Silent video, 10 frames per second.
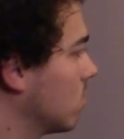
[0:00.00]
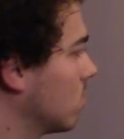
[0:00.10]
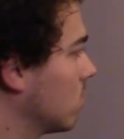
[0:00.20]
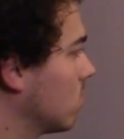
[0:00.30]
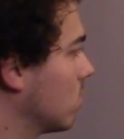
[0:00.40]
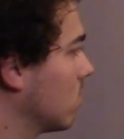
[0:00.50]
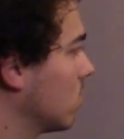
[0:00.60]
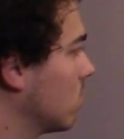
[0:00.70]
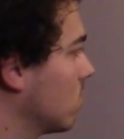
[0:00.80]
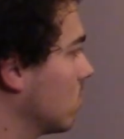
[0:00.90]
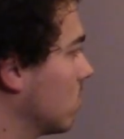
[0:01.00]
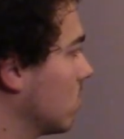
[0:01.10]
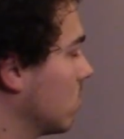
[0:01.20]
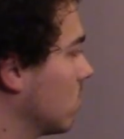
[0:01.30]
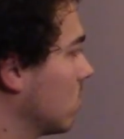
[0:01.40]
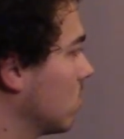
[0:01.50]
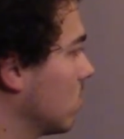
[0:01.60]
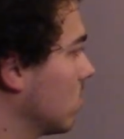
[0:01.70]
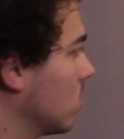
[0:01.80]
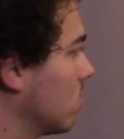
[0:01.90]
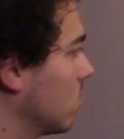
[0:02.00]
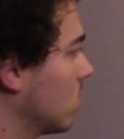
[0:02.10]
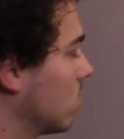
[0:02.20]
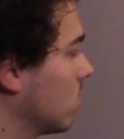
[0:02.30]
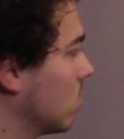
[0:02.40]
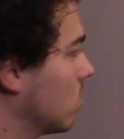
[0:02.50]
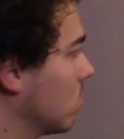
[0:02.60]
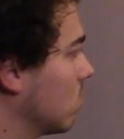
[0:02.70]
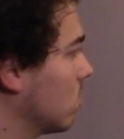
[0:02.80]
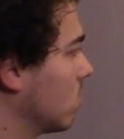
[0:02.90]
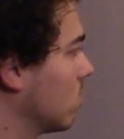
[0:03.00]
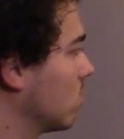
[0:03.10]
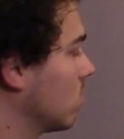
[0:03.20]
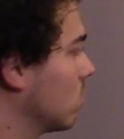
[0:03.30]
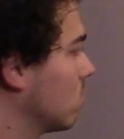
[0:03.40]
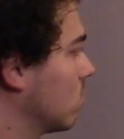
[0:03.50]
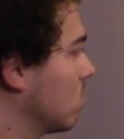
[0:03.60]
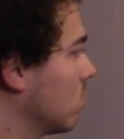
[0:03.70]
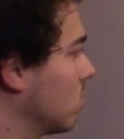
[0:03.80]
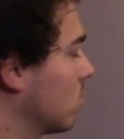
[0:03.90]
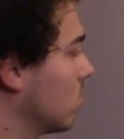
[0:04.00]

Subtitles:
No words are spoken by the person on screen.